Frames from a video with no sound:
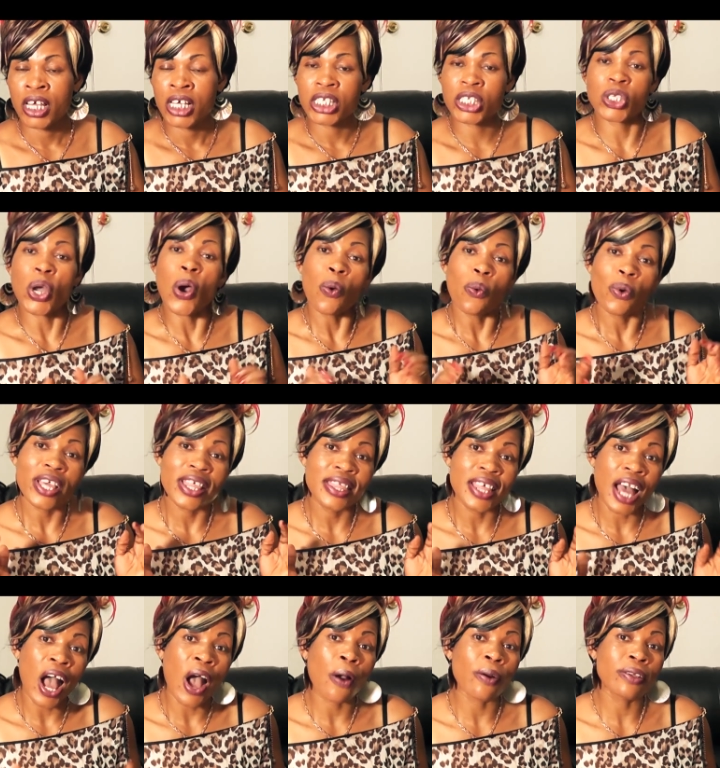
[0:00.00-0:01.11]
So
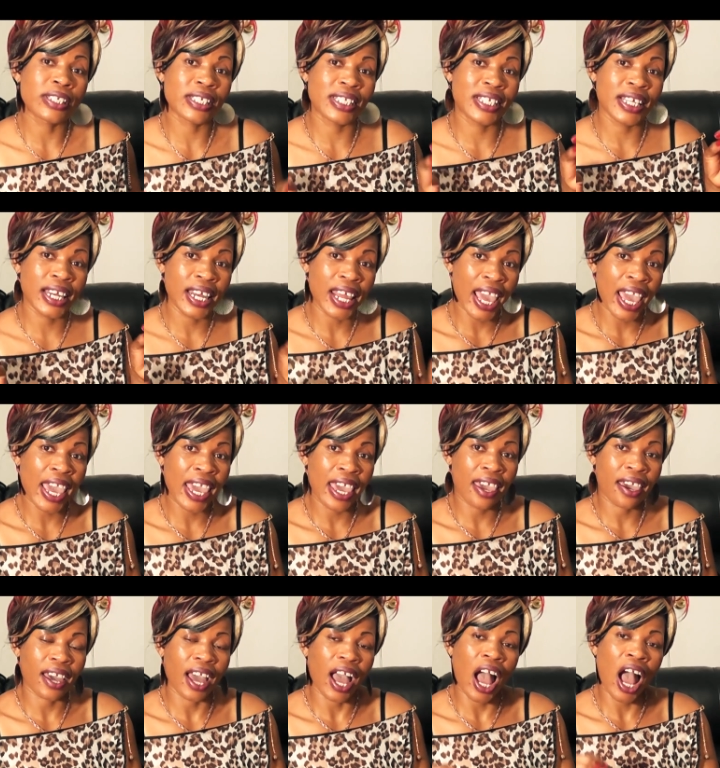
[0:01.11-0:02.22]
without
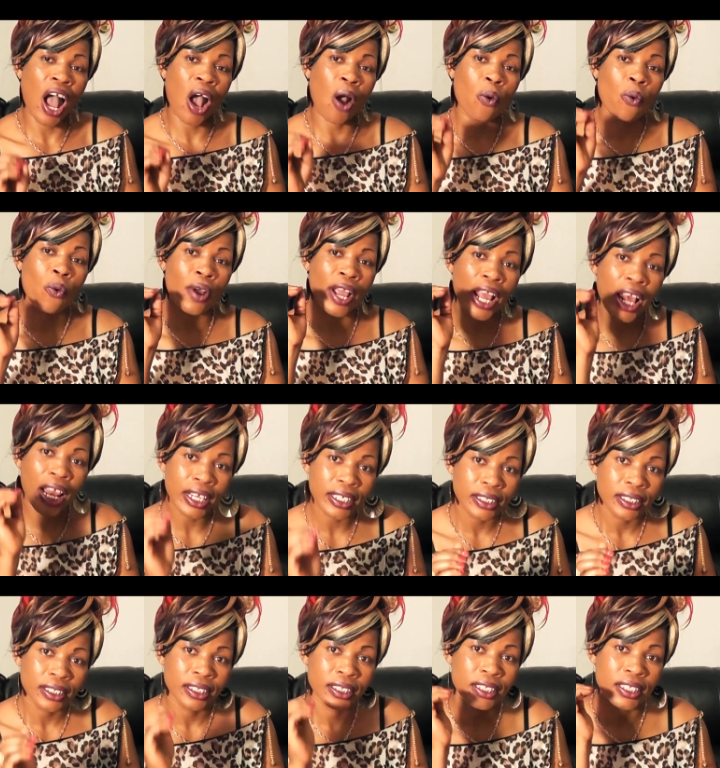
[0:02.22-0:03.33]
delaying, I will
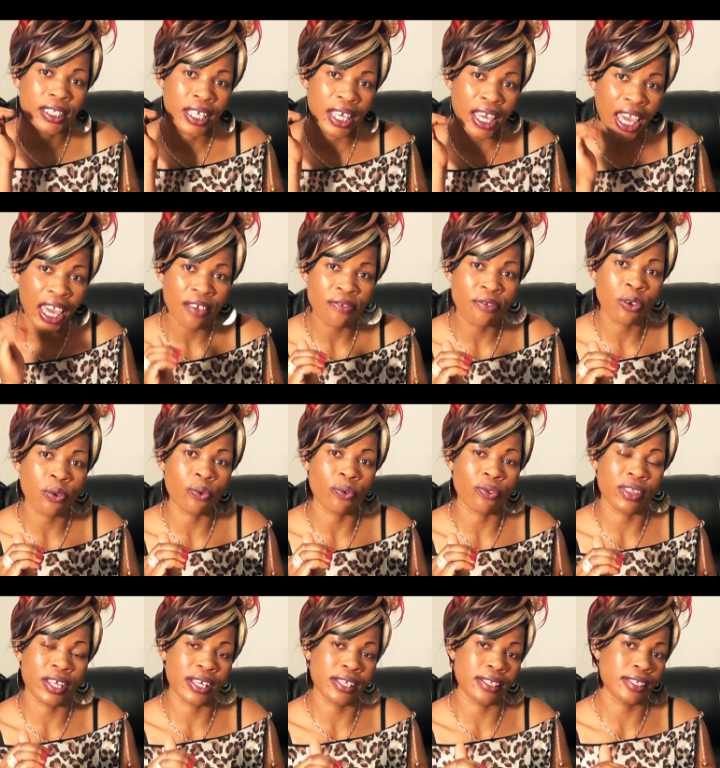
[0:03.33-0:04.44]
give you
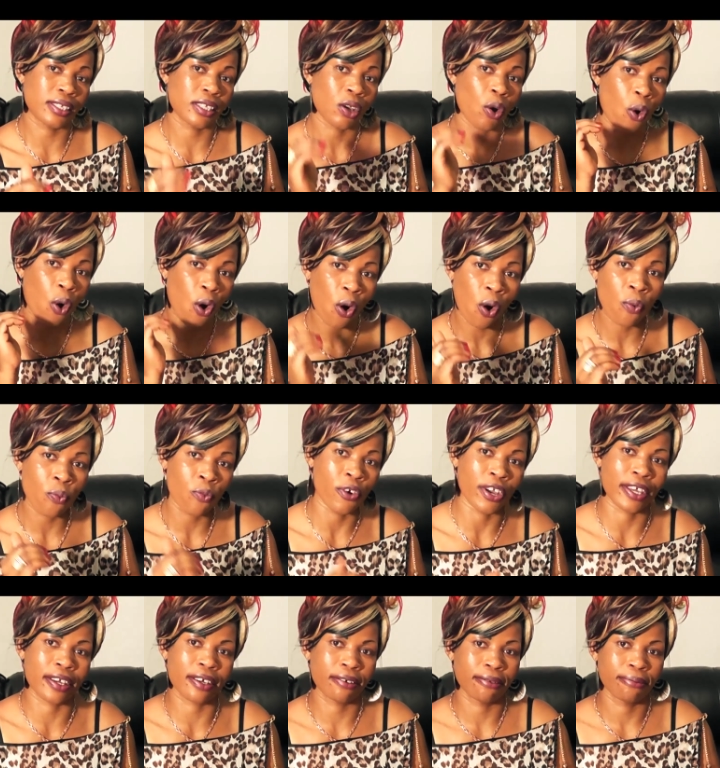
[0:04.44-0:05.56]
this
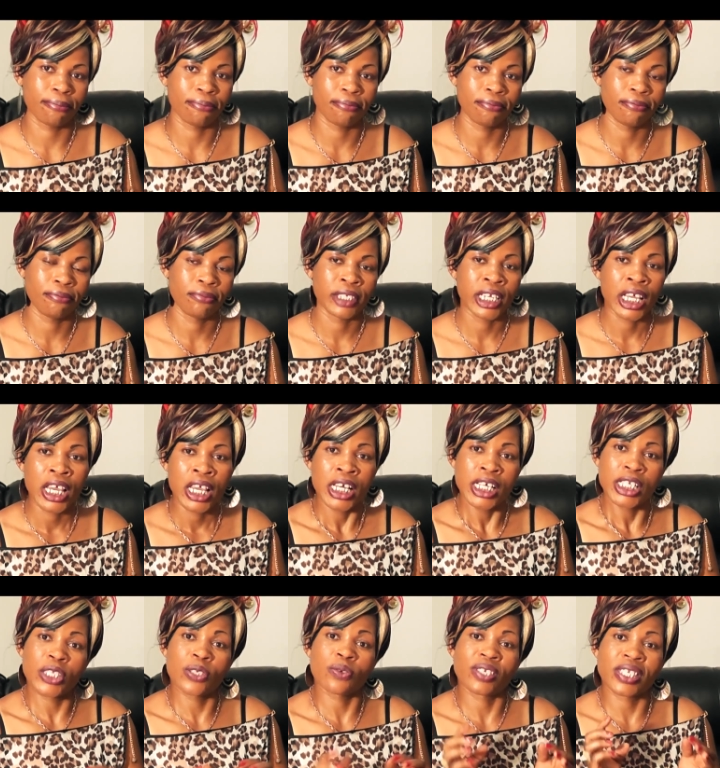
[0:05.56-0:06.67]
homework
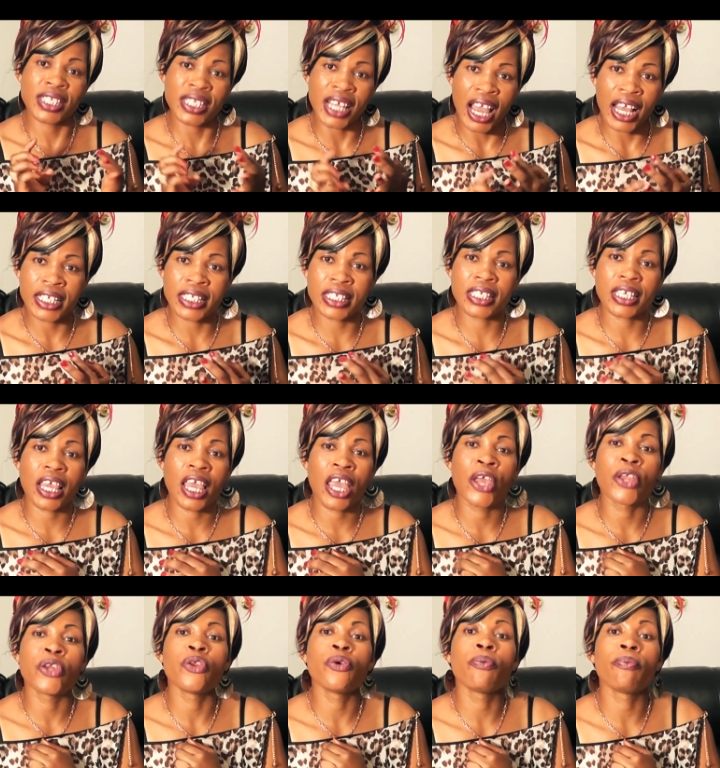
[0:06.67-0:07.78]
to start
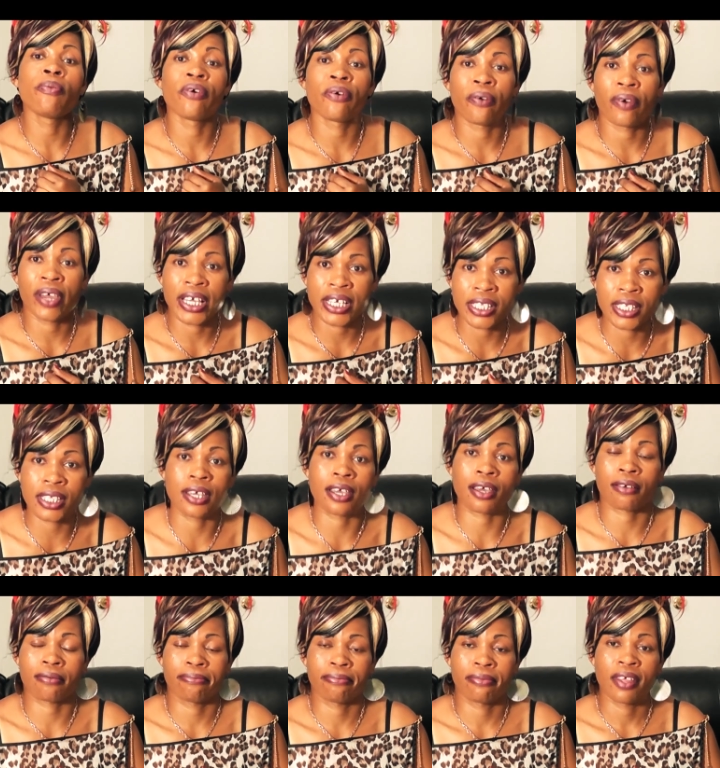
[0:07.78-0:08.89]

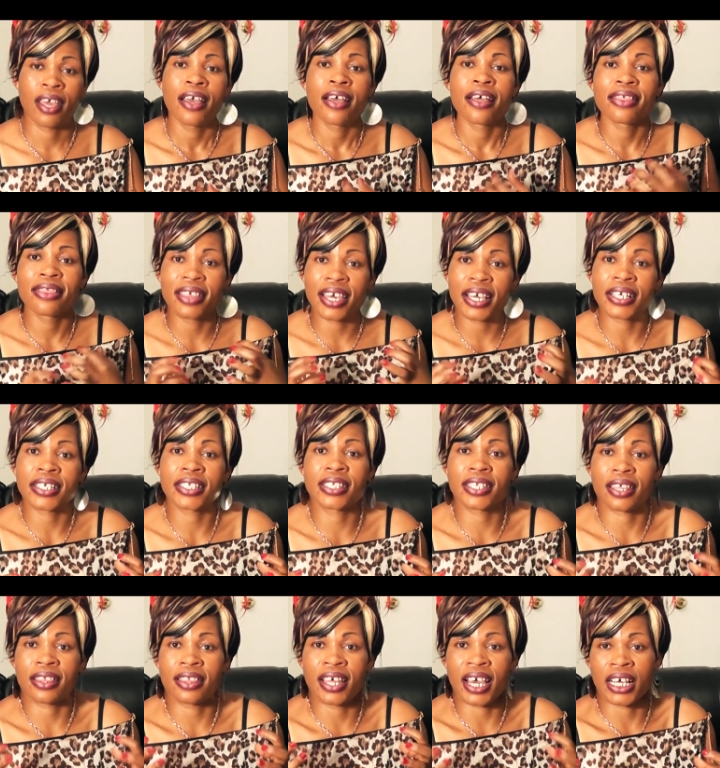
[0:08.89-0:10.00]
enumerating things
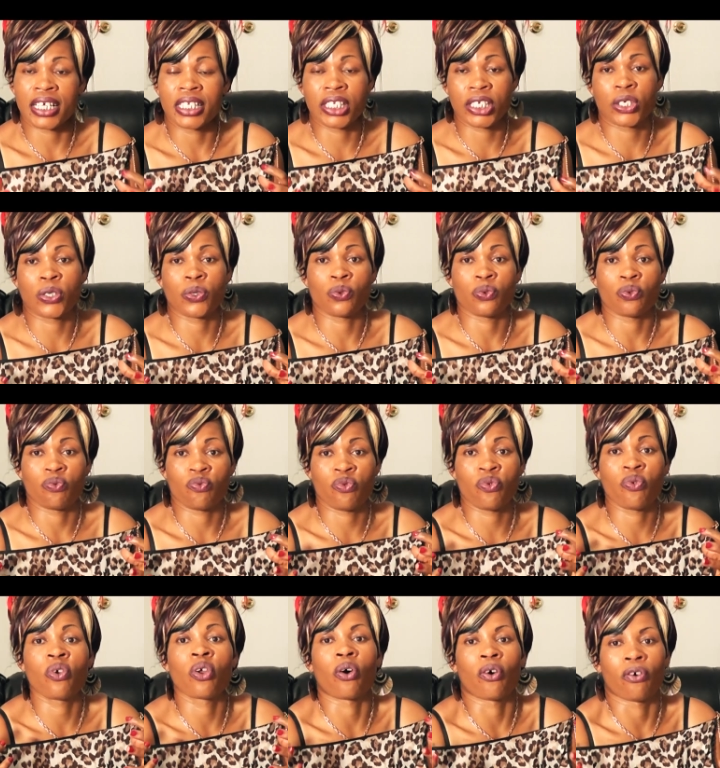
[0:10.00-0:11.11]
that you
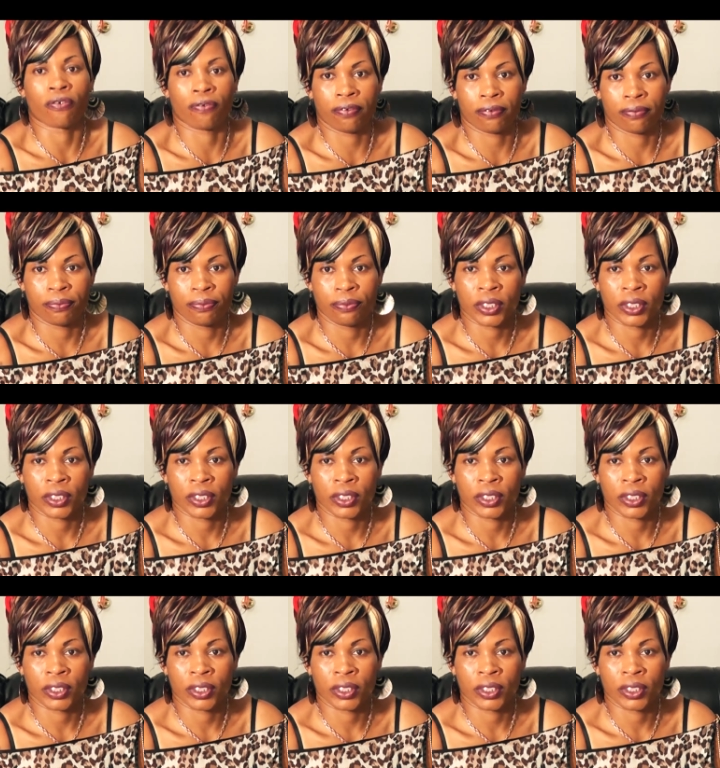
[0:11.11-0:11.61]
love.